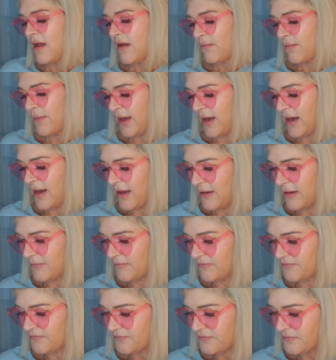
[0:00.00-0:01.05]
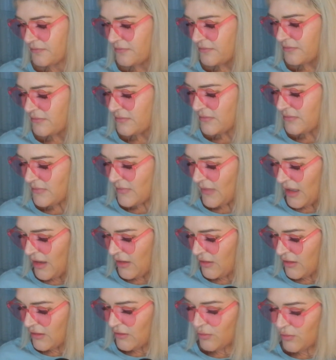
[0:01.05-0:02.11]
But
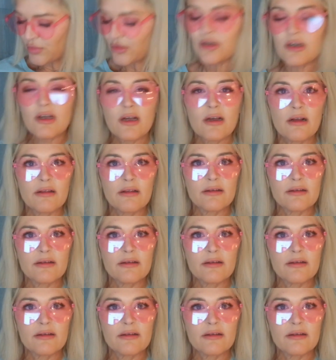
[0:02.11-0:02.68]
this book